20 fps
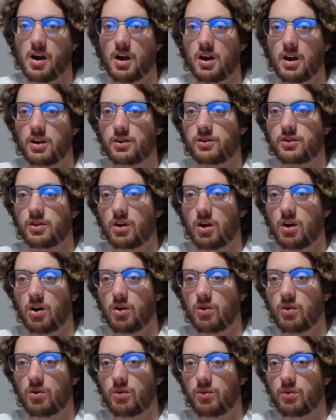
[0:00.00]

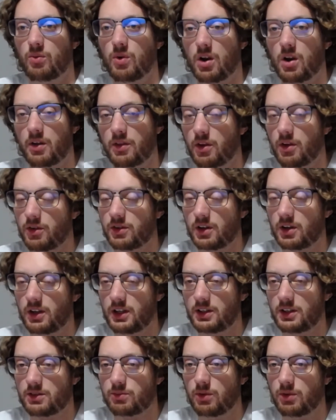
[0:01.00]
So one of those at
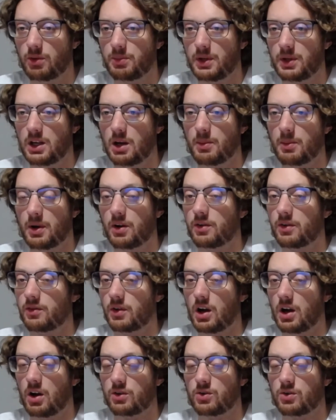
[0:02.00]
least will be about
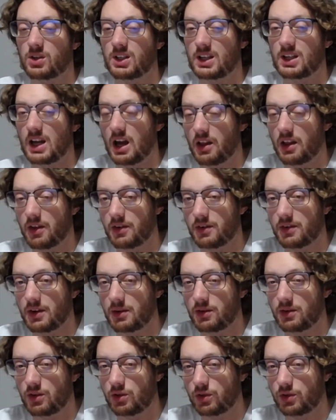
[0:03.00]
how to gather
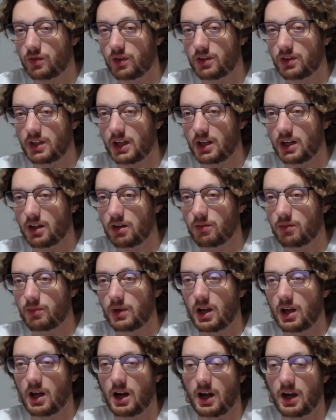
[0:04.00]
useful data.
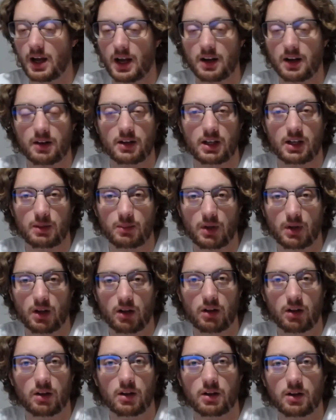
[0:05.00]
I had an
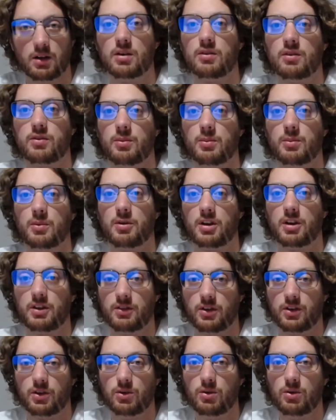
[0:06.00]
email from one of
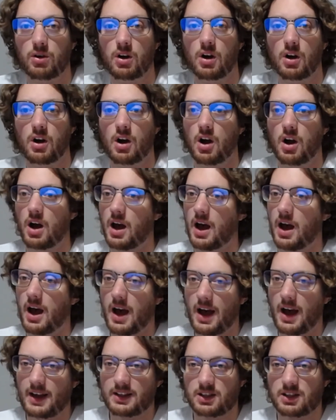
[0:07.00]
you
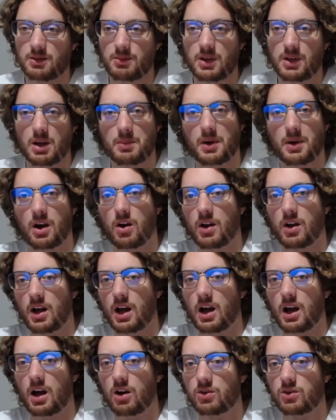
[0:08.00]
asking me about
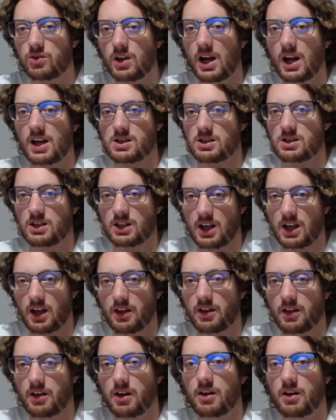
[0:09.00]
how to actually
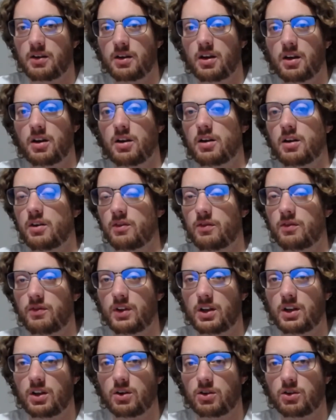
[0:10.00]
gather
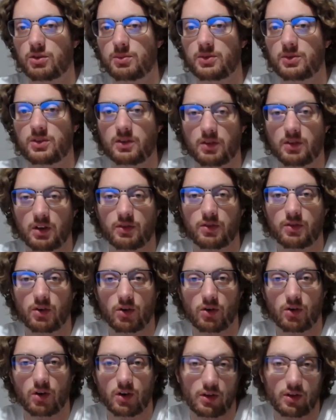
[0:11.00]
videos specifically
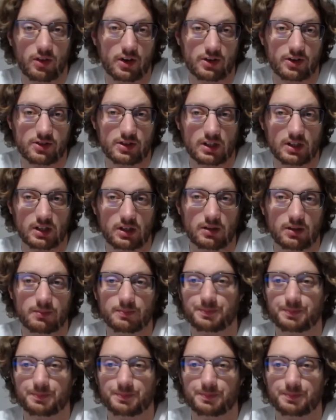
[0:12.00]
for their city.